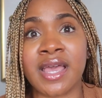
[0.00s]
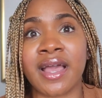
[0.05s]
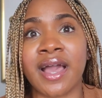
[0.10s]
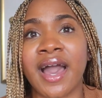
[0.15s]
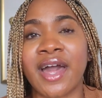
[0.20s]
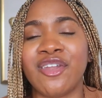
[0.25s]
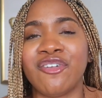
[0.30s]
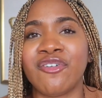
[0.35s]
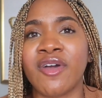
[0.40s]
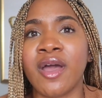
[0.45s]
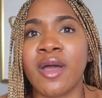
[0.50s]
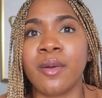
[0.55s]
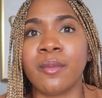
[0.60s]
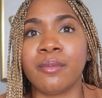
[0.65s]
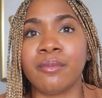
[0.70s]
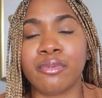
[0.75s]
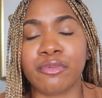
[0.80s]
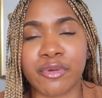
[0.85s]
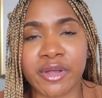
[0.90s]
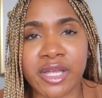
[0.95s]
and kind of
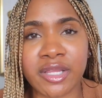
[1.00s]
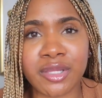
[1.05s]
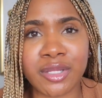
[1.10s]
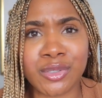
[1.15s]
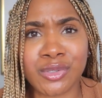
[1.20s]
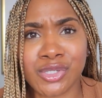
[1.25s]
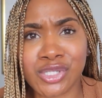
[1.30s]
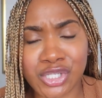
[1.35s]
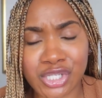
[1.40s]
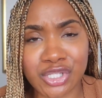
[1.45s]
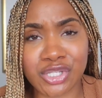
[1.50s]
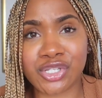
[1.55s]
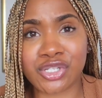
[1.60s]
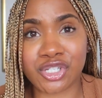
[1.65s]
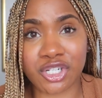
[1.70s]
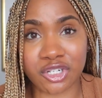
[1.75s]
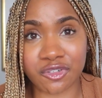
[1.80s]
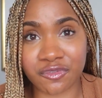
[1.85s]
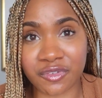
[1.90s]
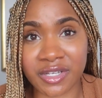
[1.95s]
bring those to the
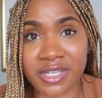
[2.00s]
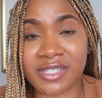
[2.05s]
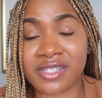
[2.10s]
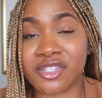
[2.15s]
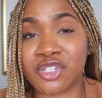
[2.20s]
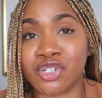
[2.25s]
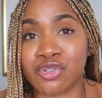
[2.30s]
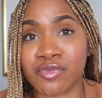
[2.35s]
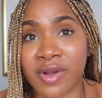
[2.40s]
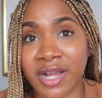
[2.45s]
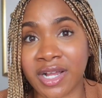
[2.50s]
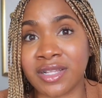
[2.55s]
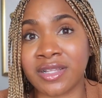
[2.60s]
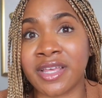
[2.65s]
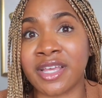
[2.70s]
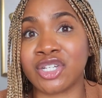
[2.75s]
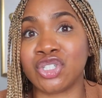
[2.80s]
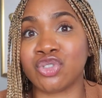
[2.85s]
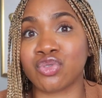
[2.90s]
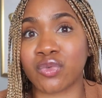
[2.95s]
surface and
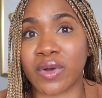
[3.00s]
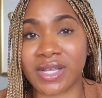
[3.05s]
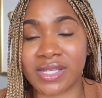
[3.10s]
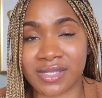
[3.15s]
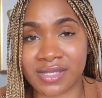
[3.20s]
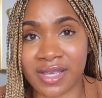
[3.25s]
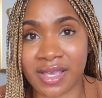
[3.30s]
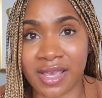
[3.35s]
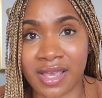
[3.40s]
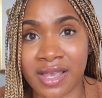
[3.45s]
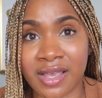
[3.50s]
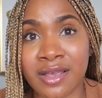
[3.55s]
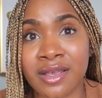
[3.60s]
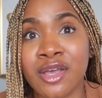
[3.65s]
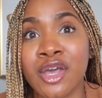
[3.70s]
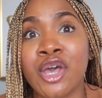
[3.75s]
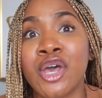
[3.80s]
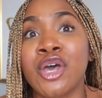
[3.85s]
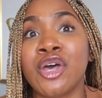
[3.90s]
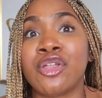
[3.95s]
directly addressing
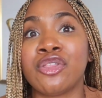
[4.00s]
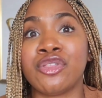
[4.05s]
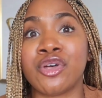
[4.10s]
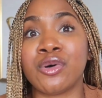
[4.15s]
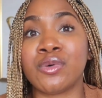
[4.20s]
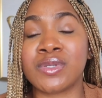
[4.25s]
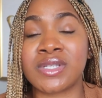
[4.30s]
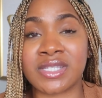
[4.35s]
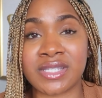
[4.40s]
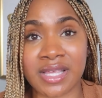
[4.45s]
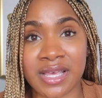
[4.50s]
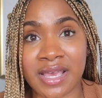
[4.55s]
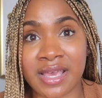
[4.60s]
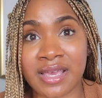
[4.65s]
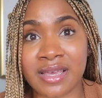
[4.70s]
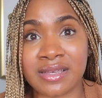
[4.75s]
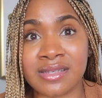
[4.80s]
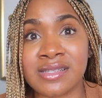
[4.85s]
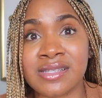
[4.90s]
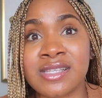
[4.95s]
those
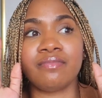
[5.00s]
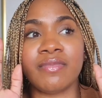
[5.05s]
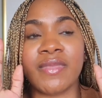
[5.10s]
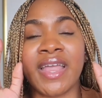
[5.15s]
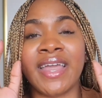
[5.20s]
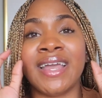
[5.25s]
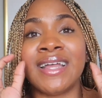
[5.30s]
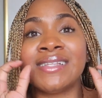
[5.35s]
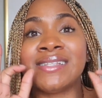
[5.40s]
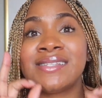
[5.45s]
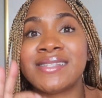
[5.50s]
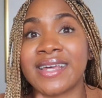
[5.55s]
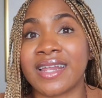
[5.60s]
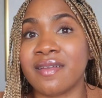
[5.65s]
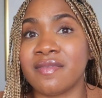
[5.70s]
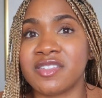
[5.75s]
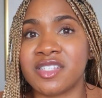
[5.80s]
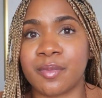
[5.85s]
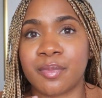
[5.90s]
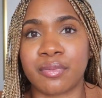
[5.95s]
things. Instead
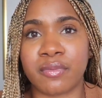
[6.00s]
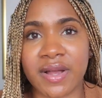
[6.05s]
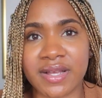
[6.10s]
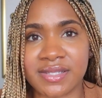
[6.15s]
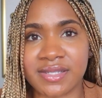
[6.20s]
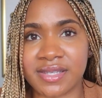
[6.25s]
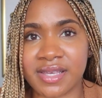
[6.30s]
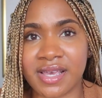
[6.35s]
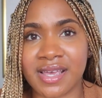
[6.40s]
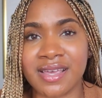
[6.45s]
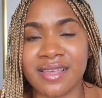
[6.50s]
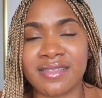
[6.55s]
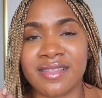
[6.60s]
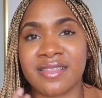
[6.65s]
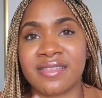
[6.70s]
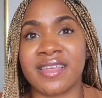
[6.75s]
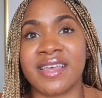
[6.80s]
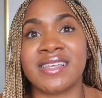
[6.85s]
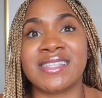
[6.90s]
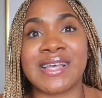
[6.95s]
of suppressing the
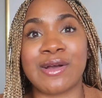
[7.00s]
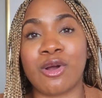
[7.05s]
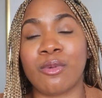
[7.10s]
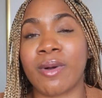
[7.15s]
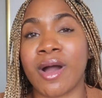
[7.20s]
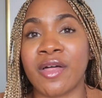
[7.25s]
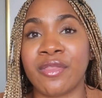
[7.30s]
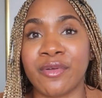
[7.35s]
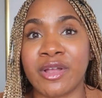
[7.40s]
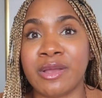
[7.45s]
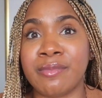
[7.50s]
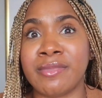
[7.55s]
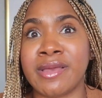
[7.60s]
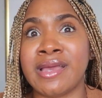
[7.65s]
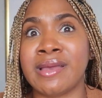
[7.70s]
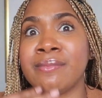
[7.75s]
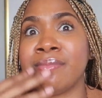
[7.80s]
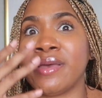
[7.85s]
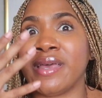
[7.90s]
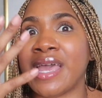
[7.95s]
things that were bothering
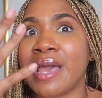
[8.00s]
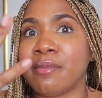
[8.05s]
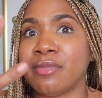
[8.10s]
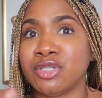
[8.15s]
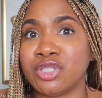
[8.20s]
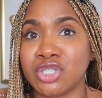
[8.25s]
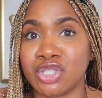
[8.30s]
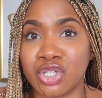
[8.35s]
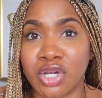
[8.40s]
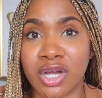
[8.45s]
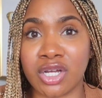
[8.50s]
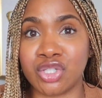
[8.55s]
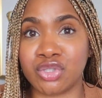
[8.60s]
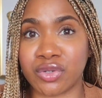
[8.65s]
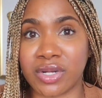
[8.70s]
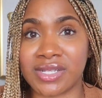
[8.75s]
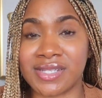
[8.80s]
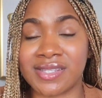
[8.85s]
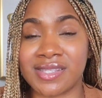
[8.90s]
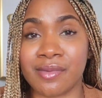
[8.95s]
me, being able to
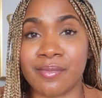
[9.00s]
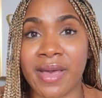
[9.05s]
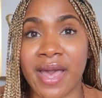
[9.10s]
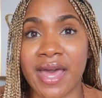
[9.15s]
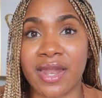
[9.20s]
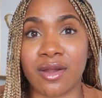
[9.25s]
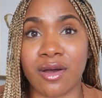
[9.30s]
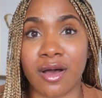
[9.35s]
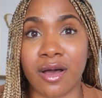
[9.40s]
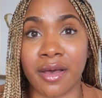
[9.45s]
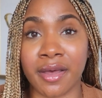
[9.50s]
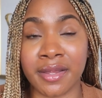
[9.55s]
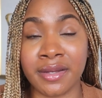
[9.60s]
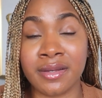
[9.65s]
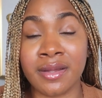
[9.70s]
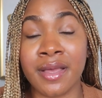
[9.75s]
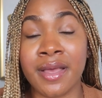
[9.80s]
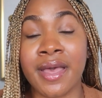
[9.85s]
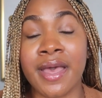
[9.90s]
address them head on.